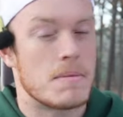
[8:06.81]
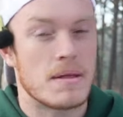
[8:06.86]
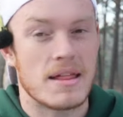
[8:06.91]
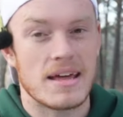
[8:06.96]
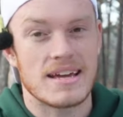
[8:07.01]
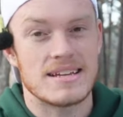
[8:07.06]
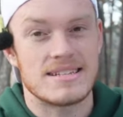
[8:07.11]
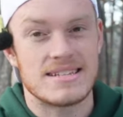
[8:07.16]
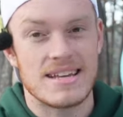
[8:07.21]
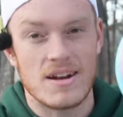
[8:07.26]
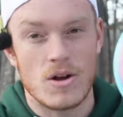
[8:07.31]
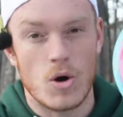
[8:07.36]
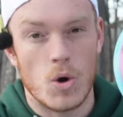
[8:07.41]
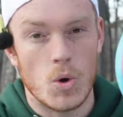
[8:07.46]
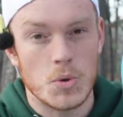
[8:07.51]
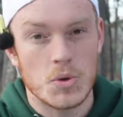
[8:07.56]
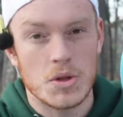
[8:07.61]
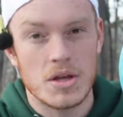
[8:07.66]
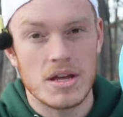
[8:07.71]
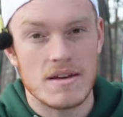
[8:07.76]
But like I said,
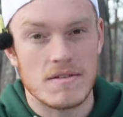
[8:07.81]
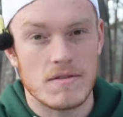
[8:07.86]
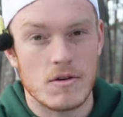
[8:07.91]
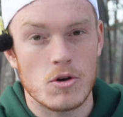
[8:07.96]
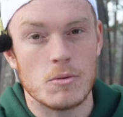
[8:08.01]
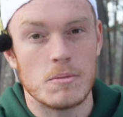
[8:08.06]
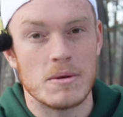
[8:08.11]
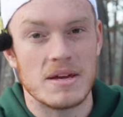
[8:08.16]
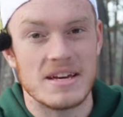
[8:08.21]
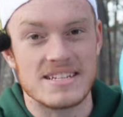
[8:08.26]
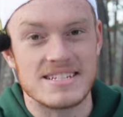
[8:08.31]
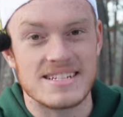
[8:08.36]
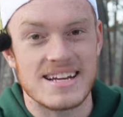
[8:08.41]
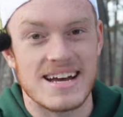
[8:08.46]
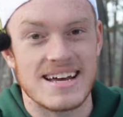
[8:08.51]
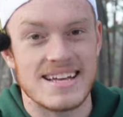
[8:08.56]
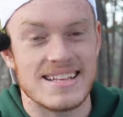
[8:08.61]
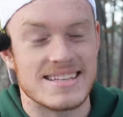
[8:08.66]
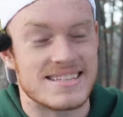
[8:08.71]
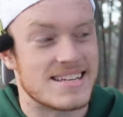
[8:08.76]
only if OB is
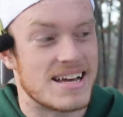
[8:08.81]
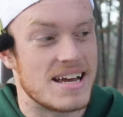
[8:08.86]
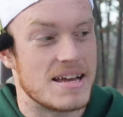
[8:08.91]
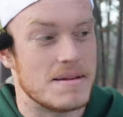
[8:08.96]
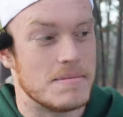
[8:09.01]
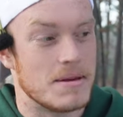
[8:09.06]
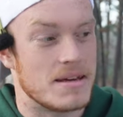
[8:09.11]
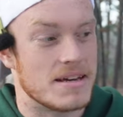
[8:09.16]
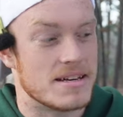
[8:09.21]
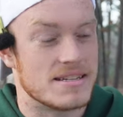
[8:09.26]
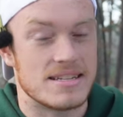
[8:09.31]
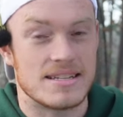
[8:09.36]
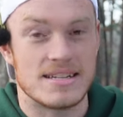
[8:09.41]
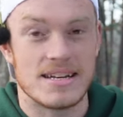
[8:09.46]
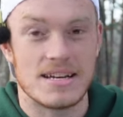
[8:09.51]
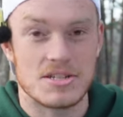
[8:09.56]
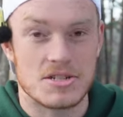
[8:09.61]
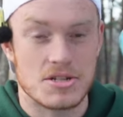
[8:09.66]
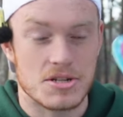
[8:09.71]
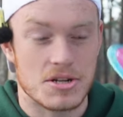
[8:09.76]
not in sight, because it
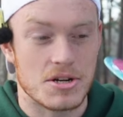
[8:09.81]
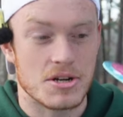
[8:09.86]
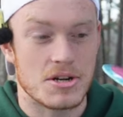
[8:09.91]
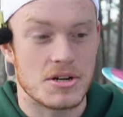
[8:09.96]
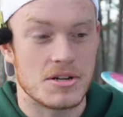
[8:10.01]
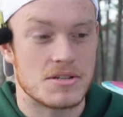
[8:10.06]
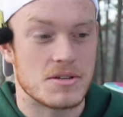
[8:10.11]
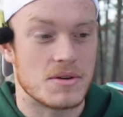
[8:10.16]
does turn.